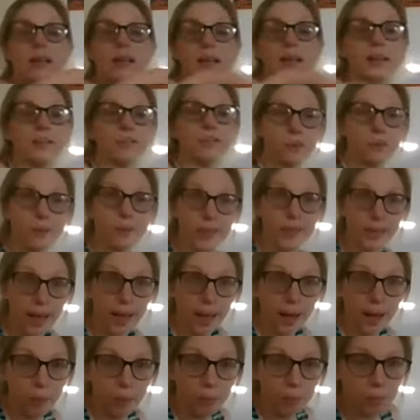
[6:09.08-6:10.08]
If you need
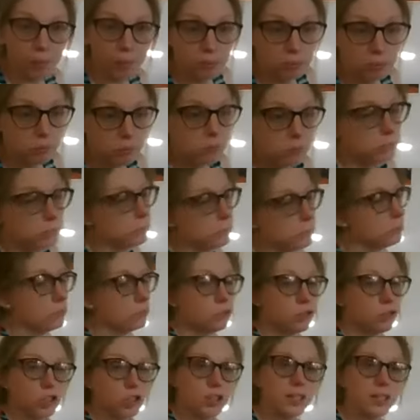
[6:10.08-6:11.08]
help,
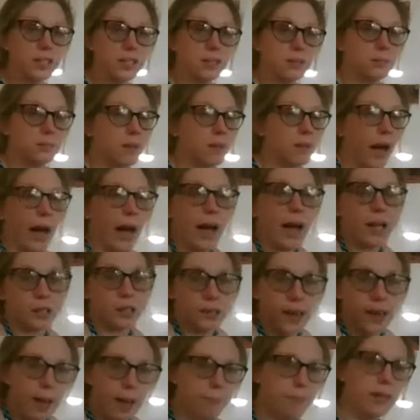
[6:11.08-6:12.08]
just holler
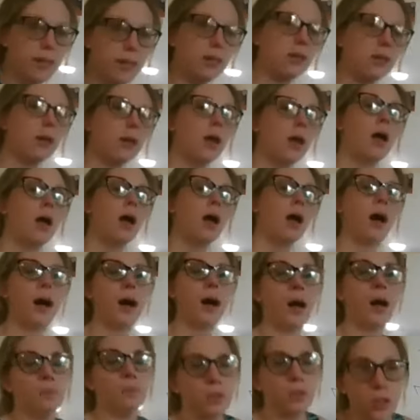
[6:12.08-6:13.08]
at me.
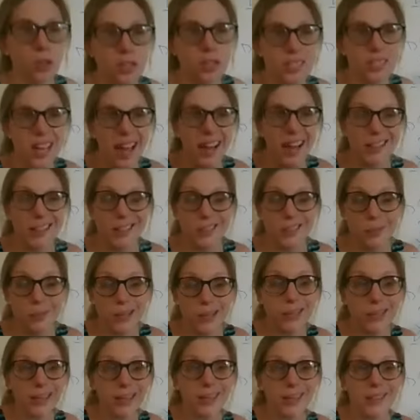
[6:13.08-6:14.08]
You can text
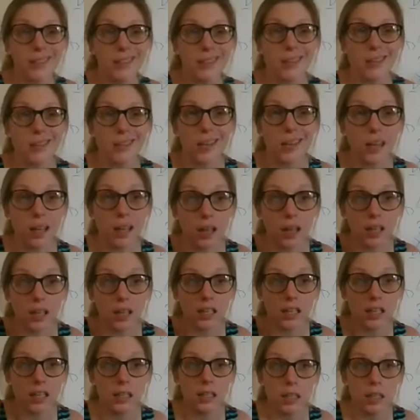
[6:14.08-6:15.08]
me. That's the
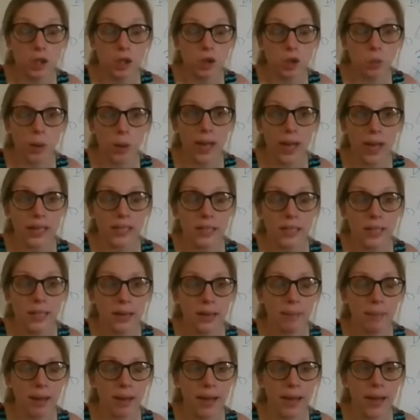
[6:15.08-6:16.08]
easiest way to get
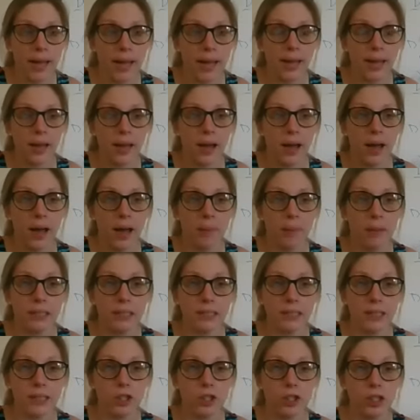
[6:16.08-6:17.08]
my
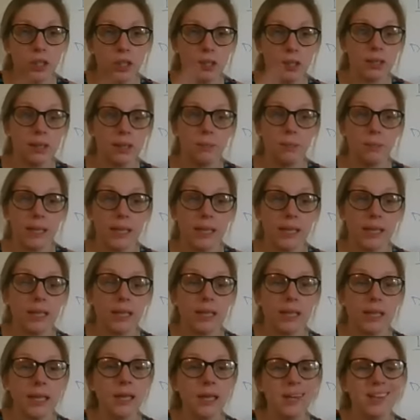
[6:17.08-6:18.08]
attention
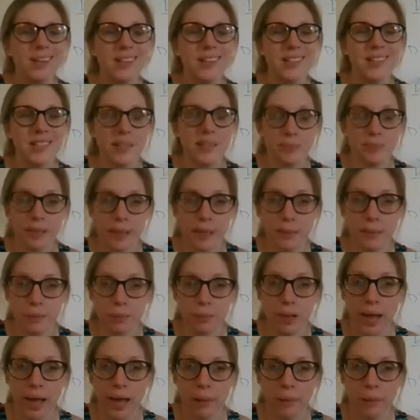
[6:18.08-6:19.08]
immediately. Sometimes
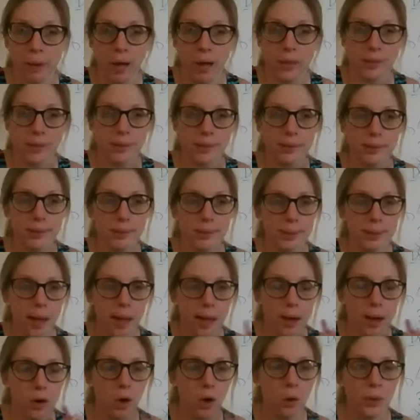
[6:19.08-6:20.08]
Blackbaud does
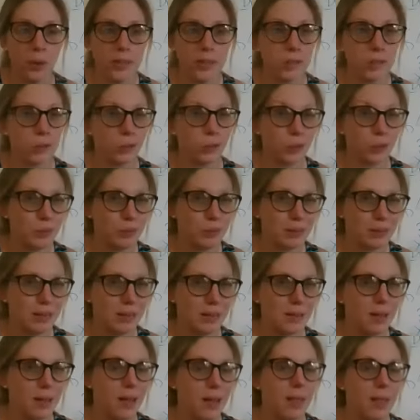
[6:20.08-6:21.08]
not always alert
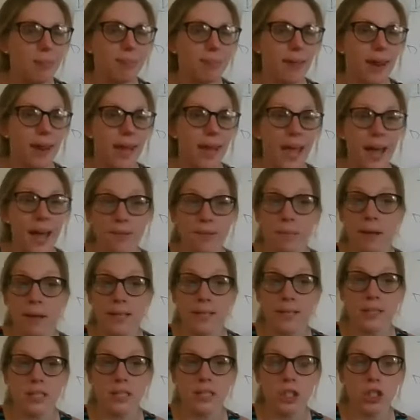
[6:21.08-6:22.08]
me that I have a
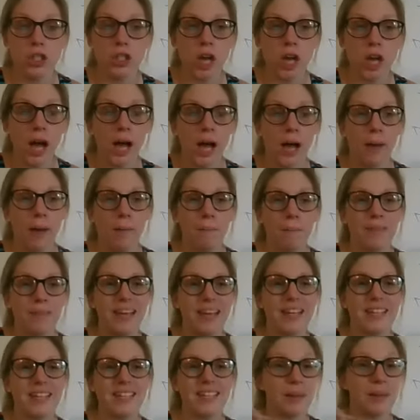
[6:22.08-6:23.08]
message,
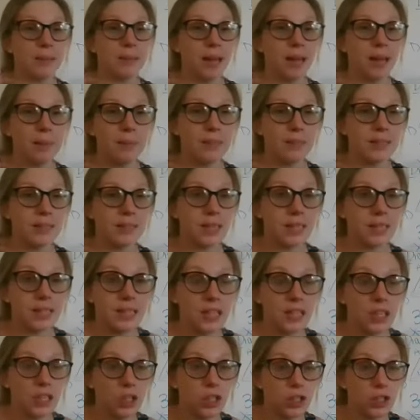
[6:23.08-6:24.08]
and it sometimes
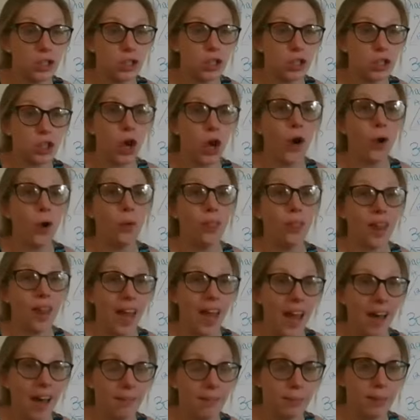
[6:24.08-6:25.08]
doesn't show that I
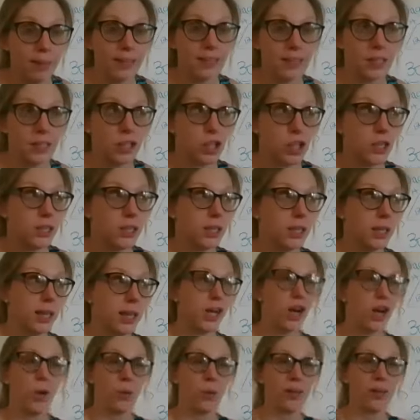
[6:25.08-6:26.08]
have a message until I
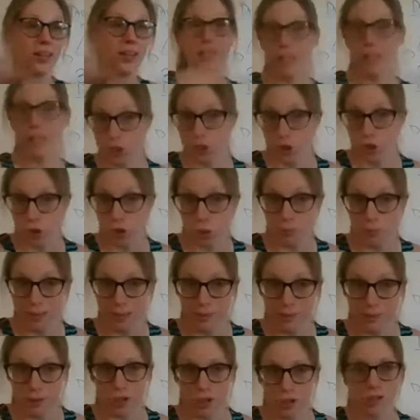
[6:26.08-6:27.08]
go into
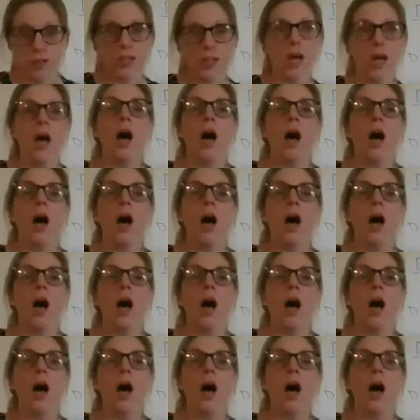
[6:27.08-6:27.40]
messages.